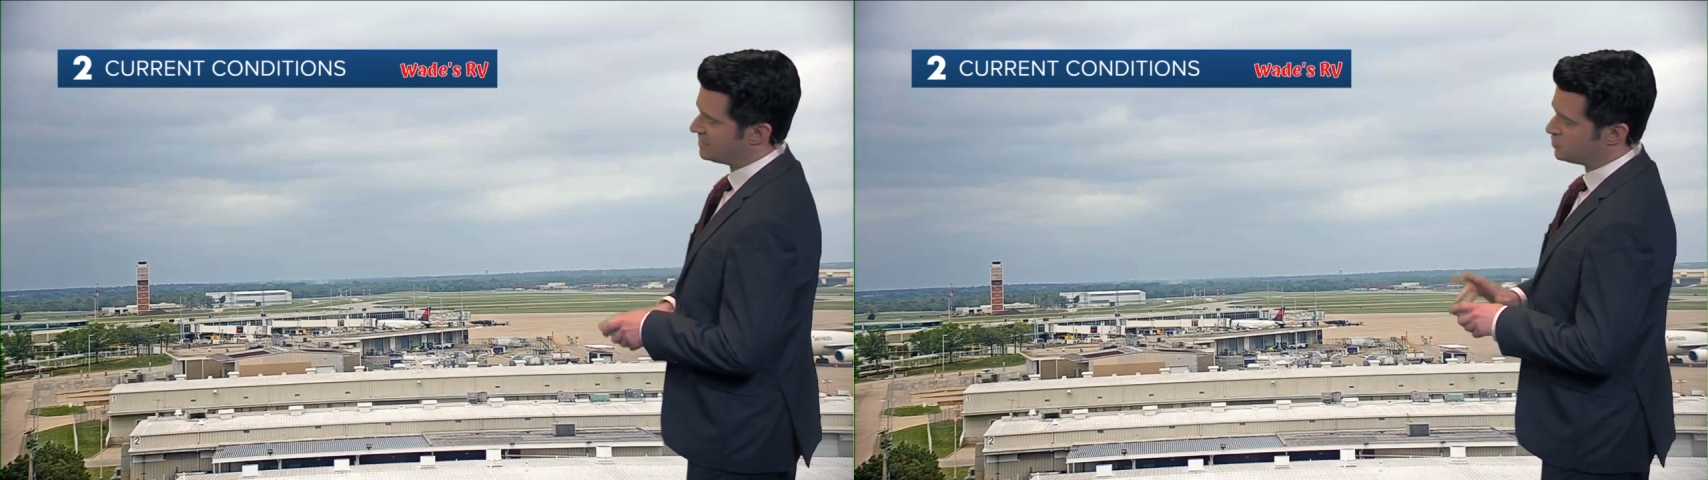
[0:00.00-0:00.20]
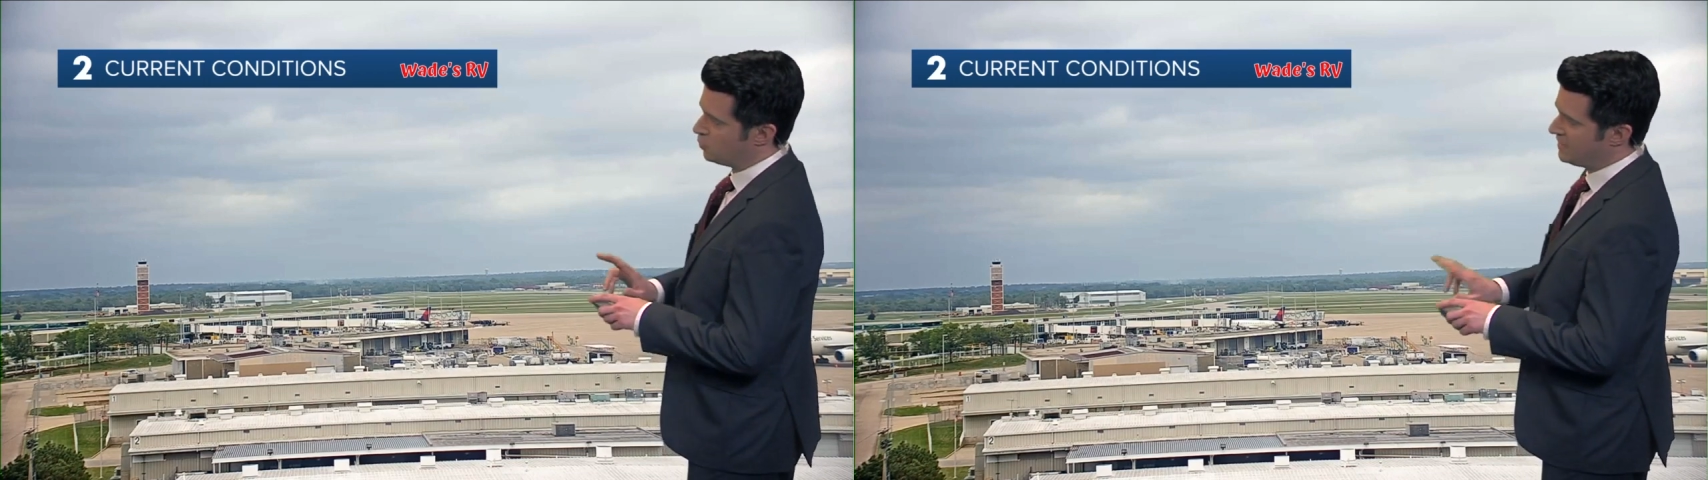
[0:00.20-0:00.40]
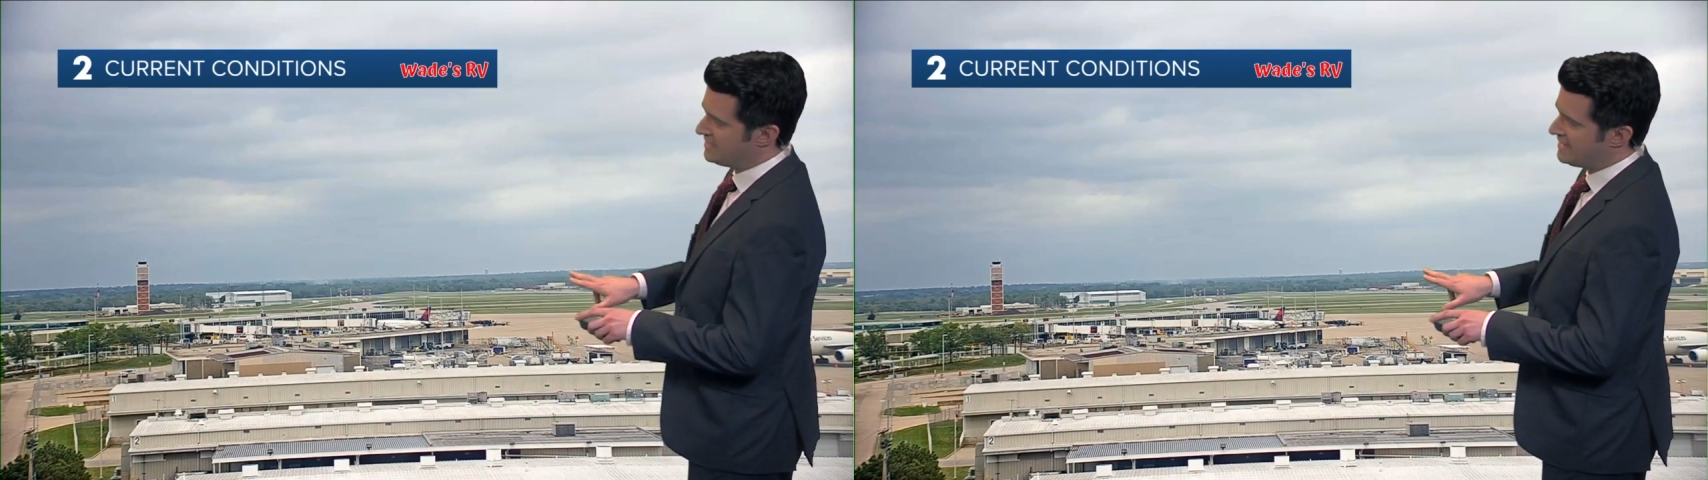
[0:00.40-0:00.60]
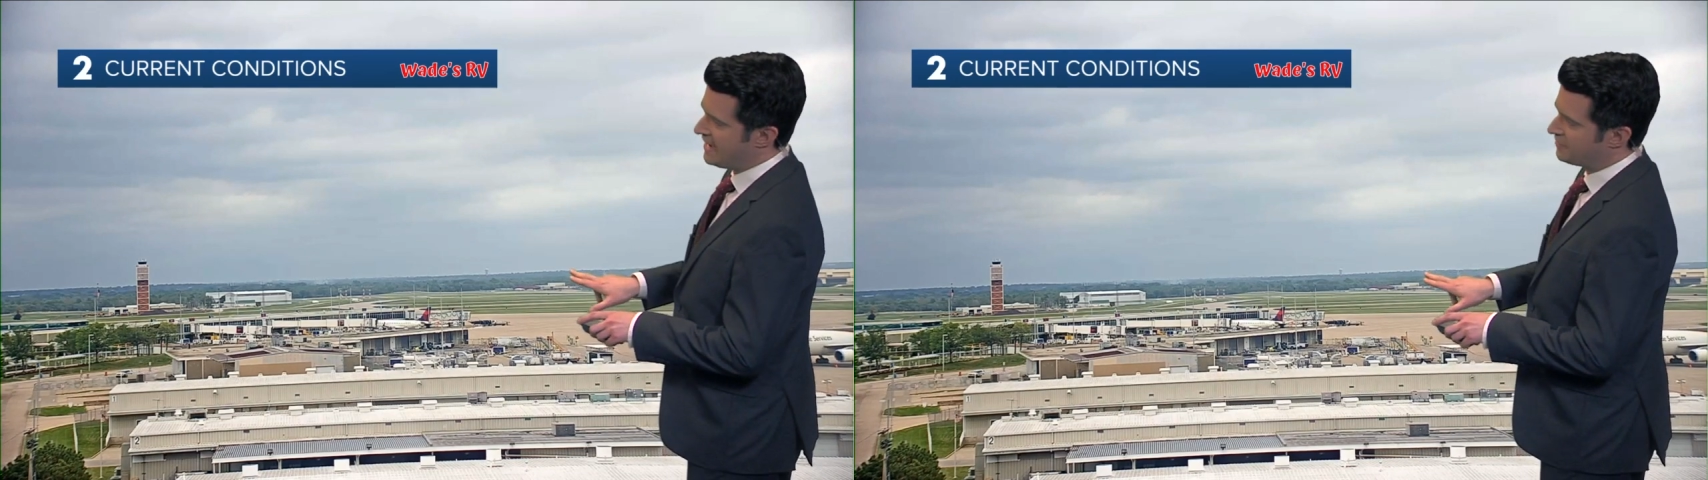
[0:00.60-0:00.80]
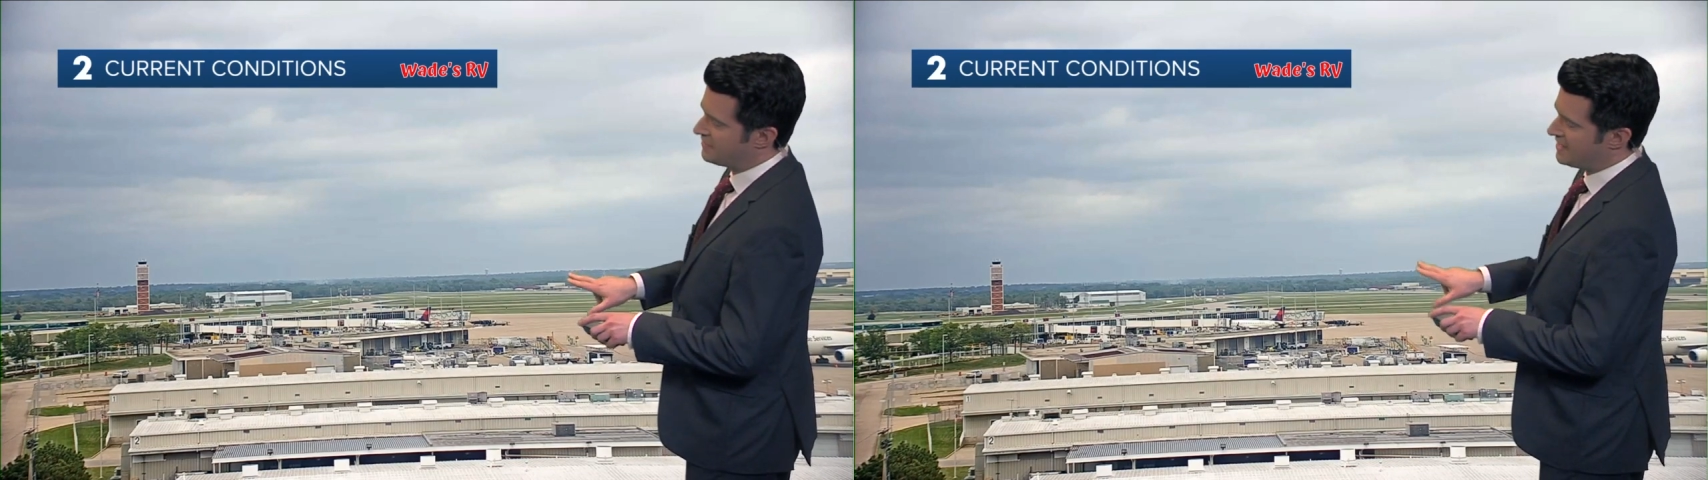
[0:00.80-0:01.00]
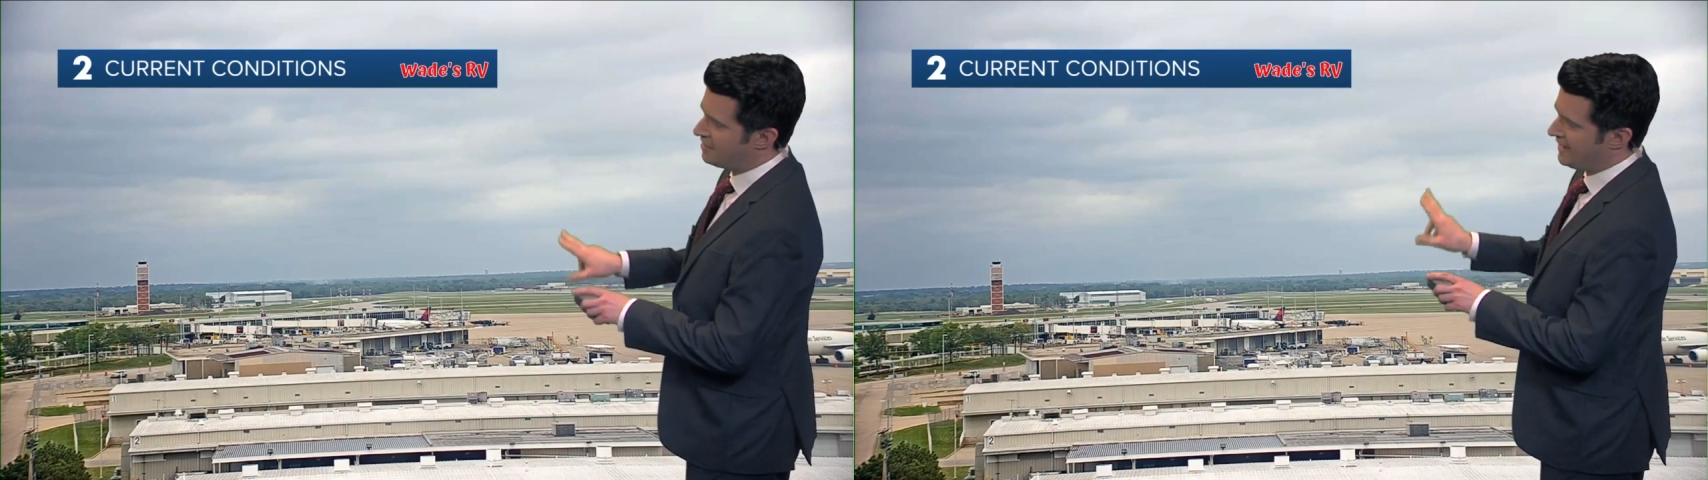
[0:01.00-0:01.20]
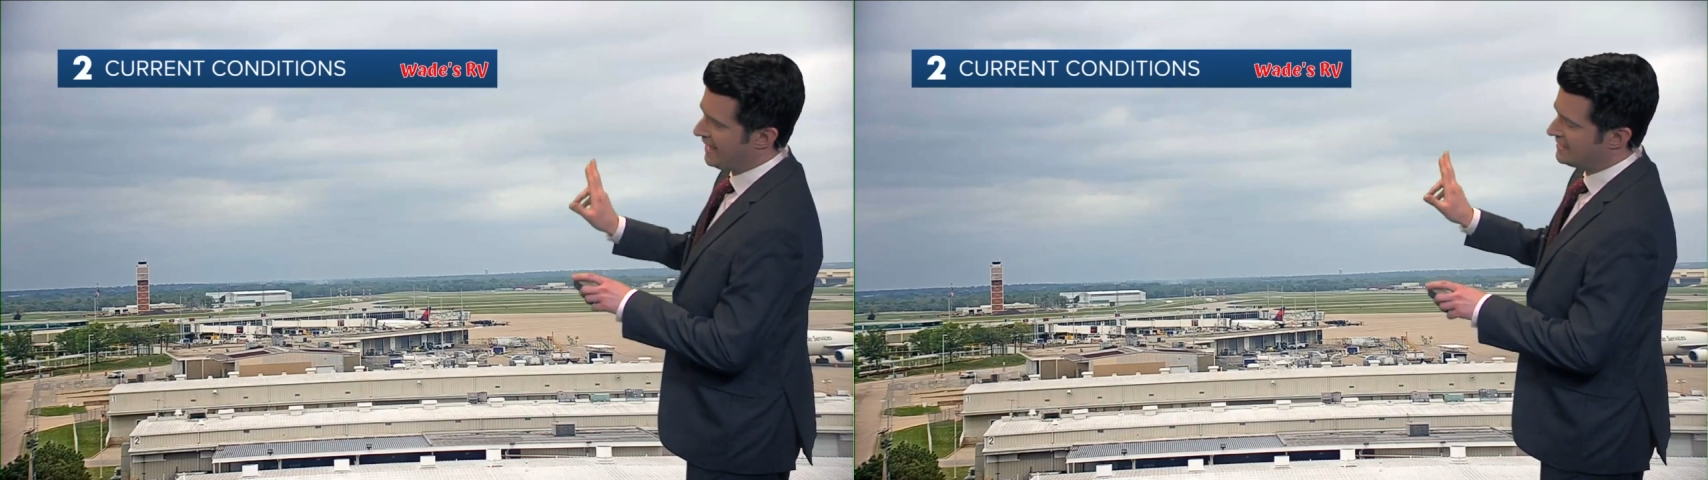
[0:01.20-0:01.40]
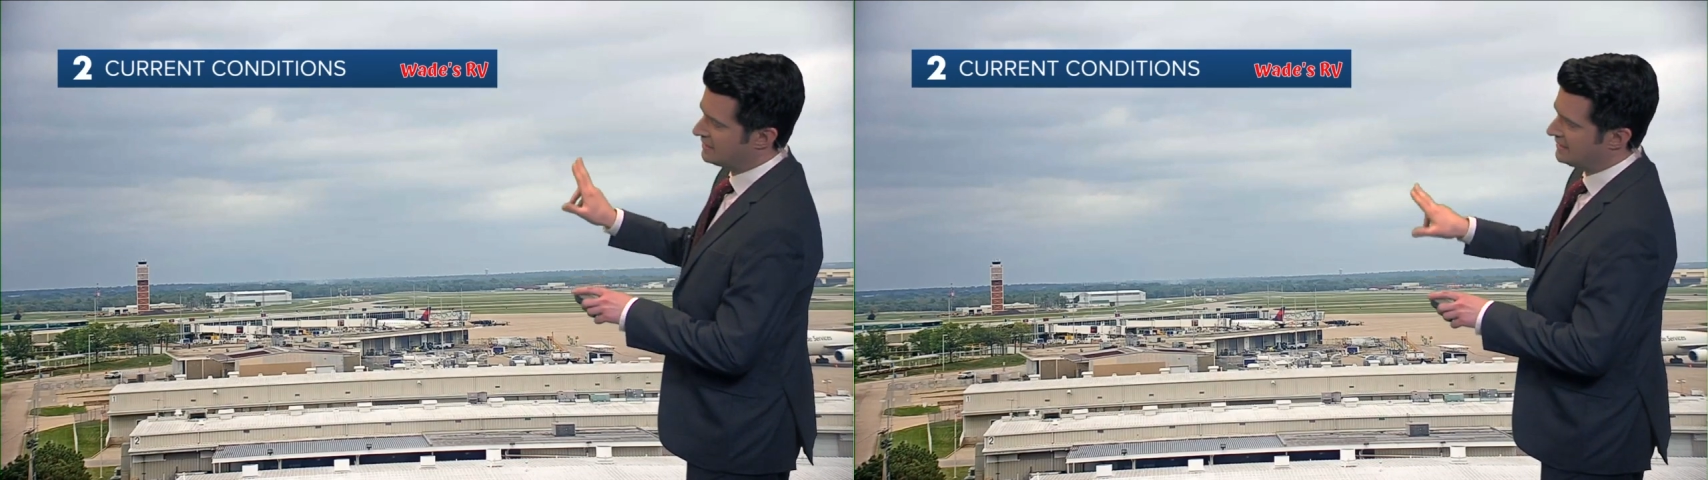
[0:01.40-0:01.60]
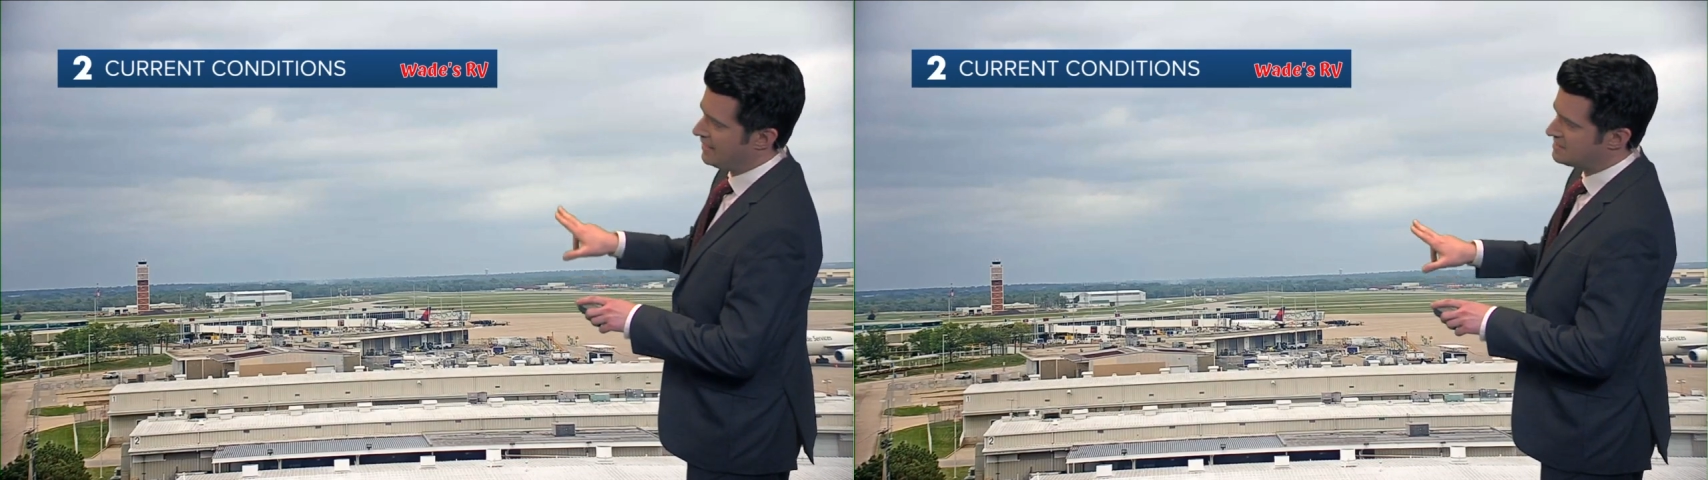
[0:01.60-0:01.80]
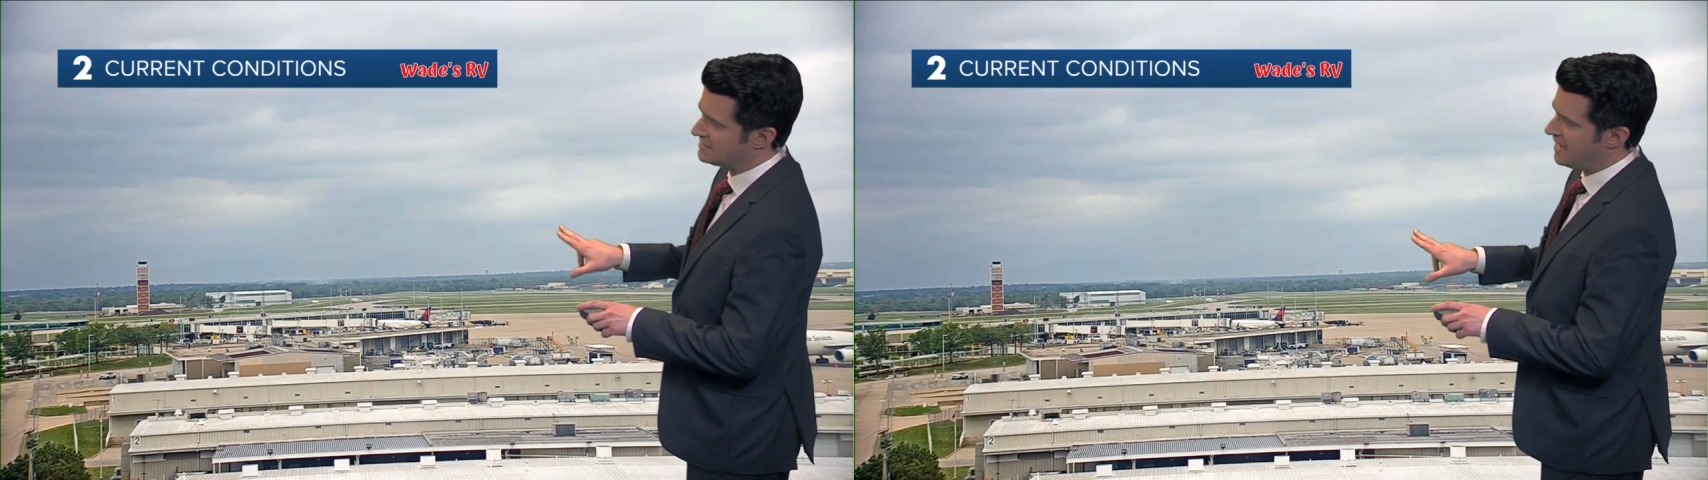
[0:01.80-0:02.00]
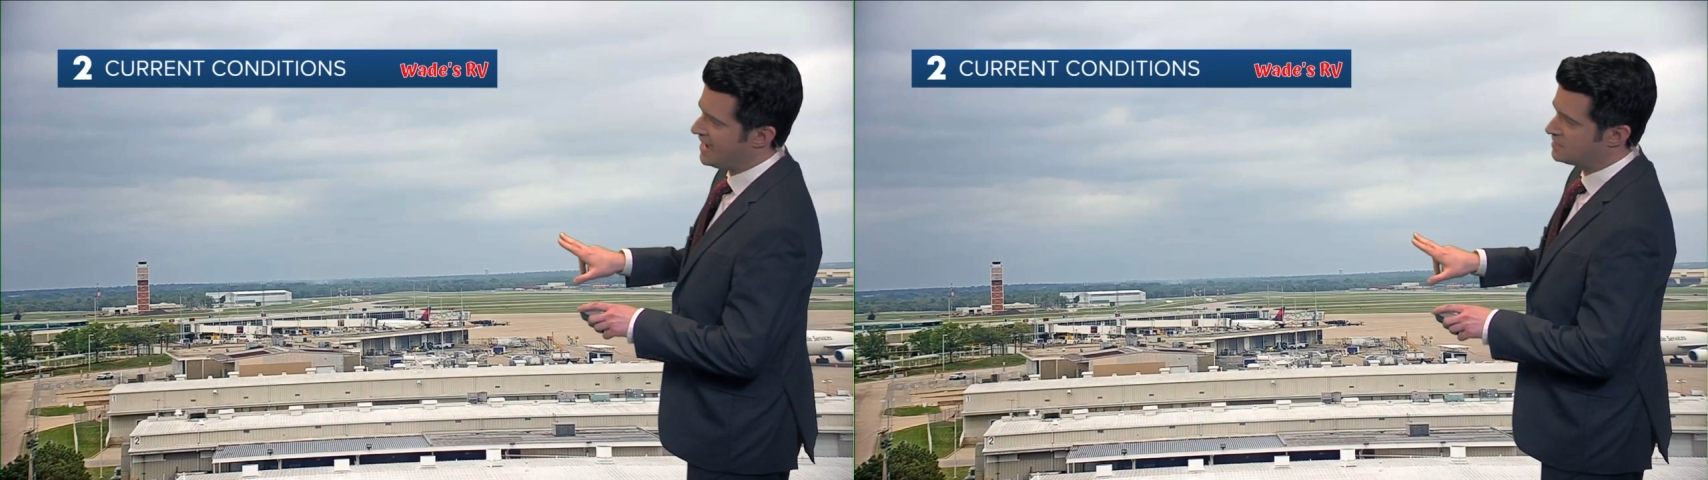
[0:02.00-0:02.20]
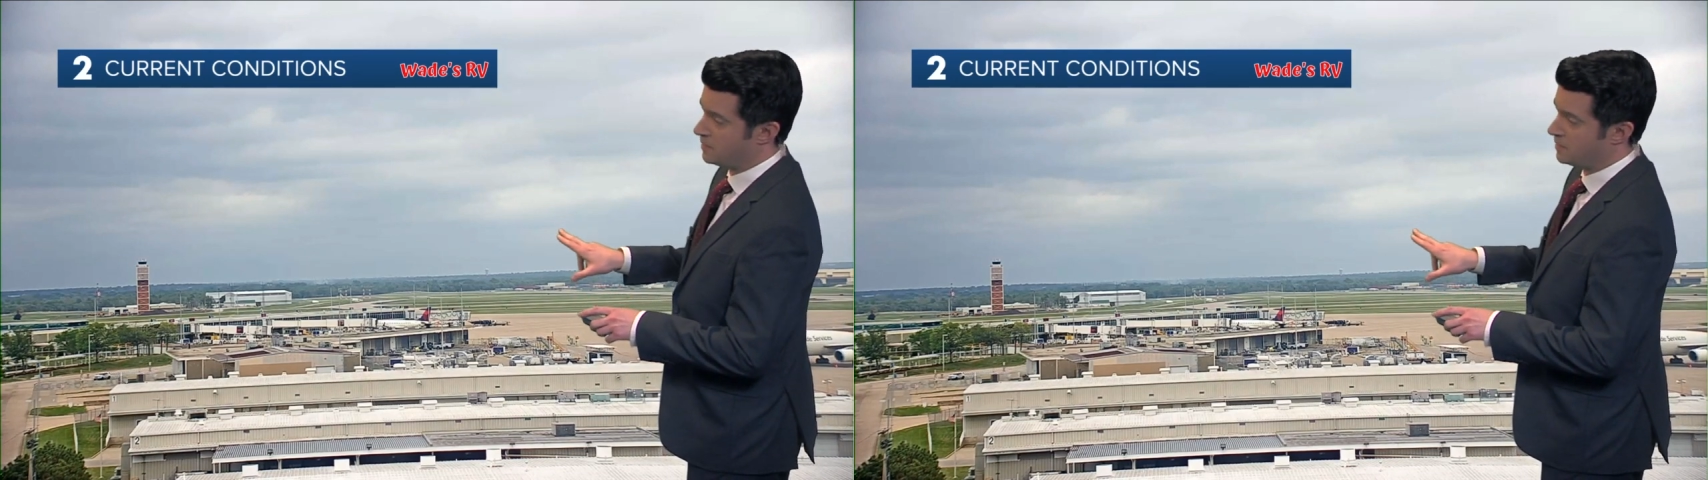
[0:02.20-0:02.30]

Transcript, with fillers: It's windy out there and cloudy skies,